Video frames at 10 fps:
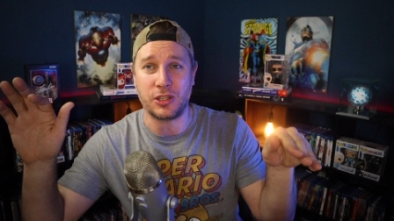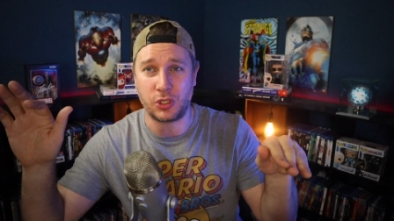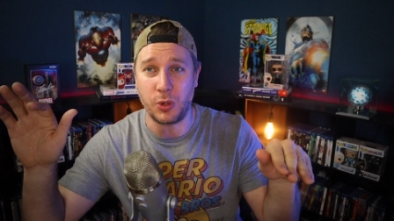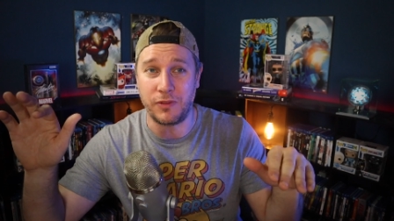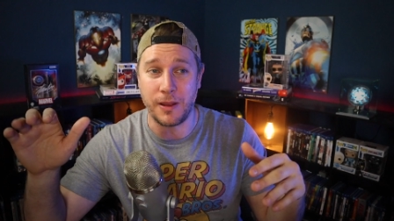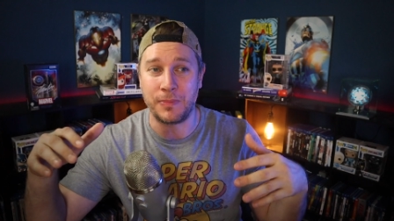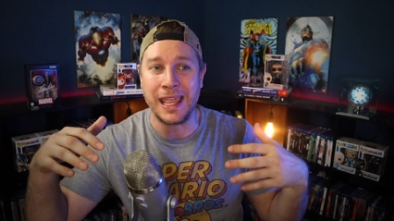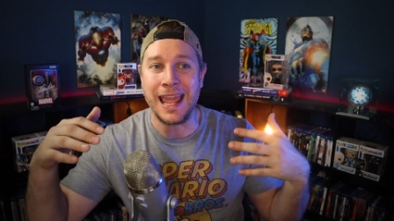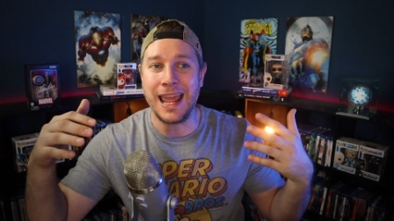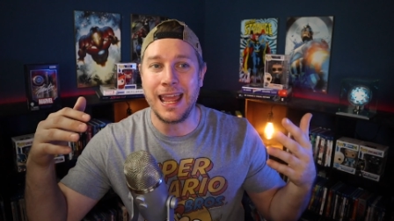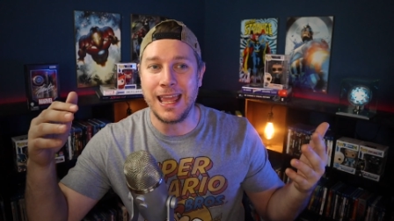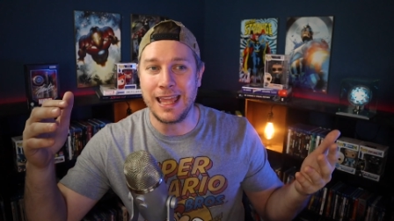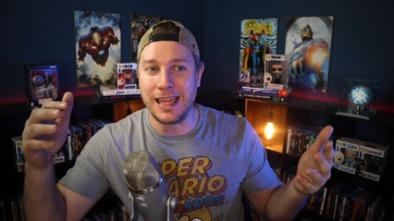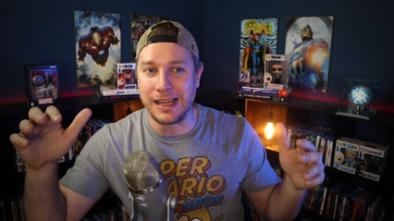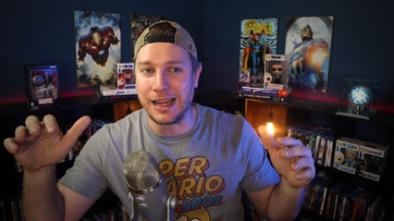the two of them.
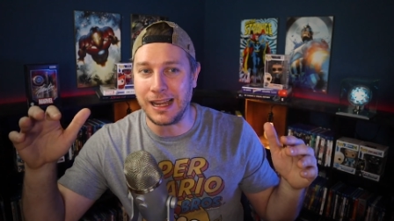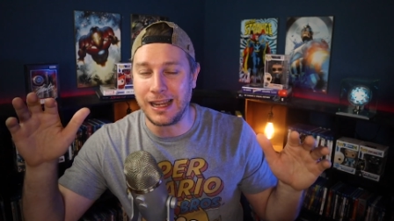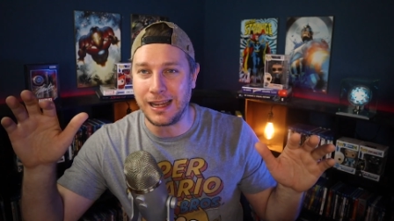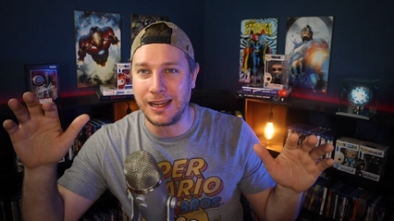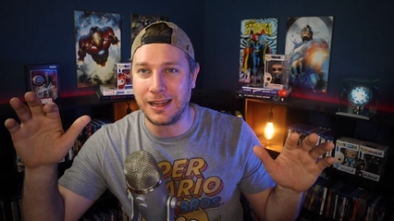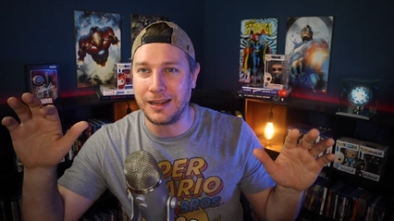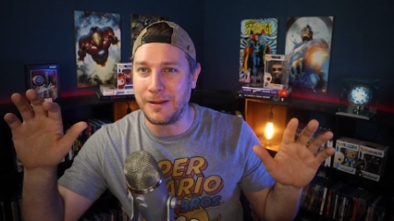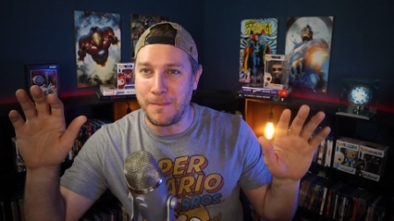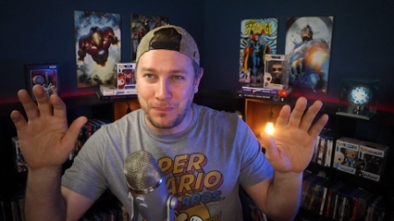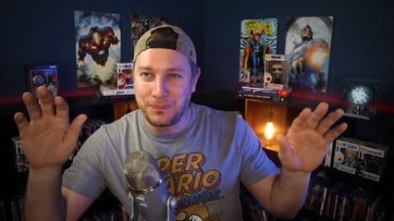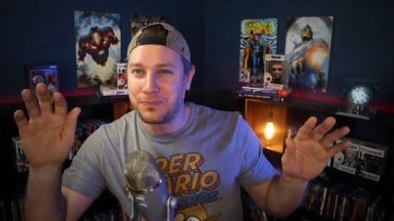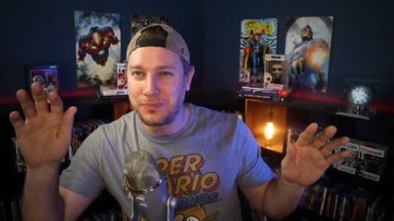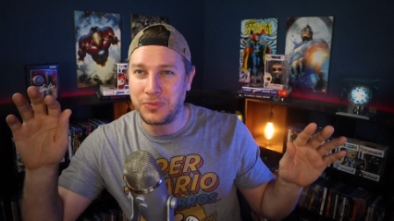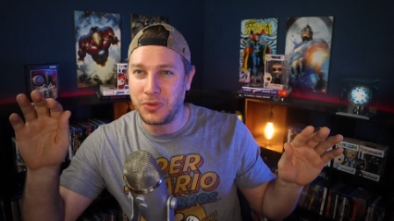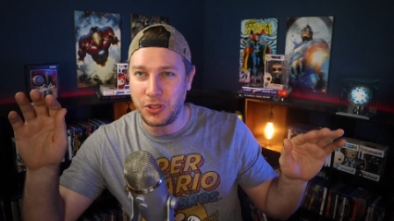Uh,
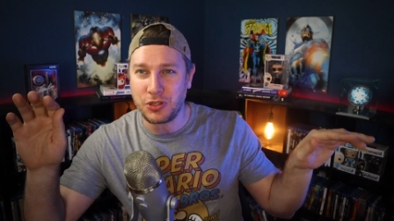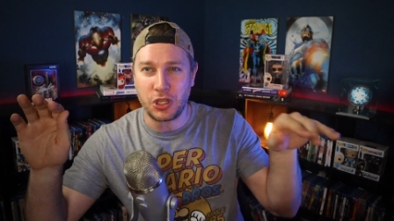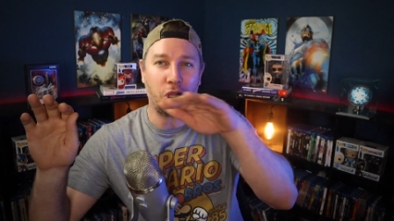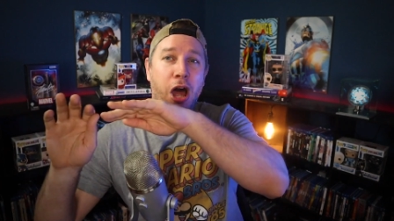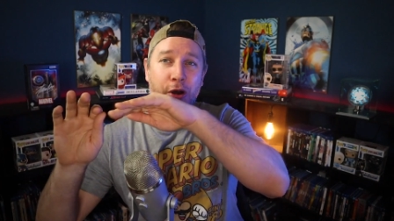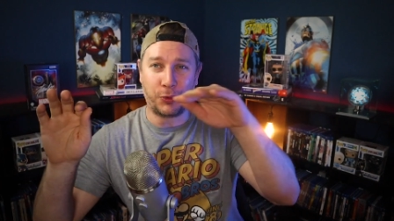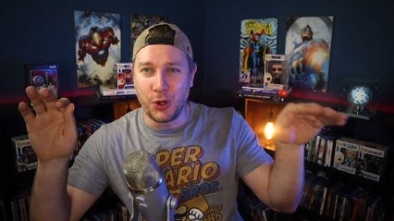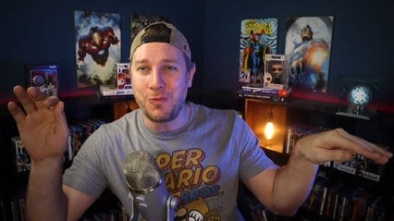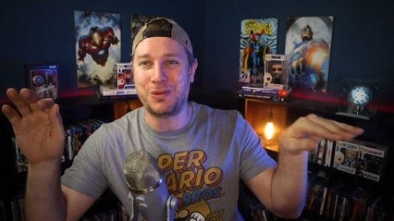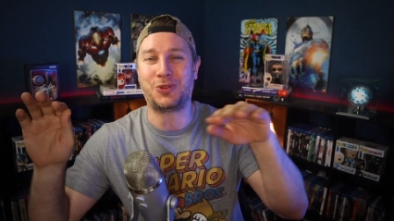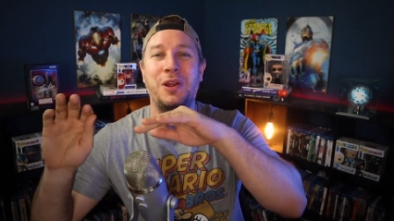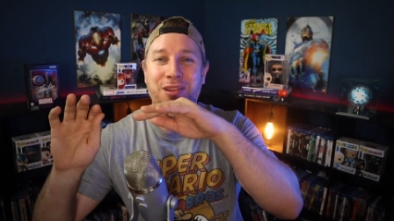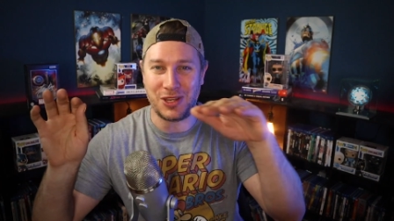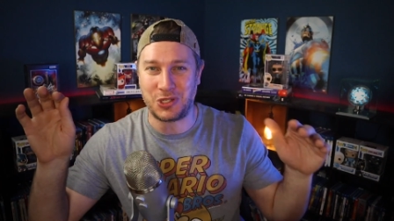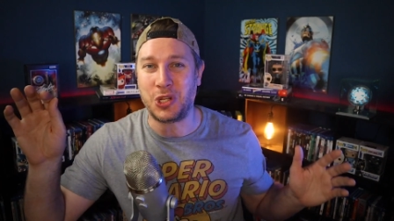there's a lot of room
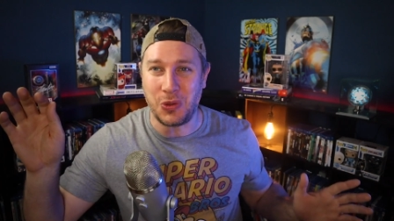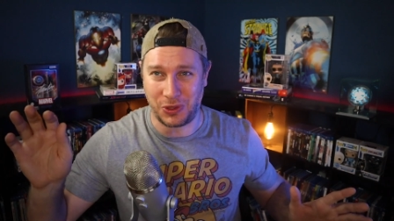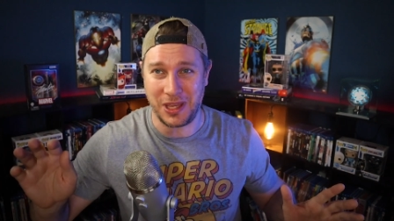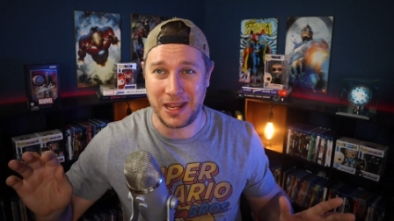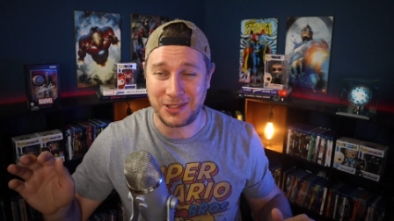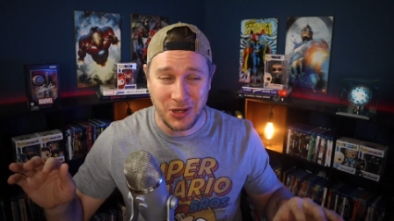between these two things.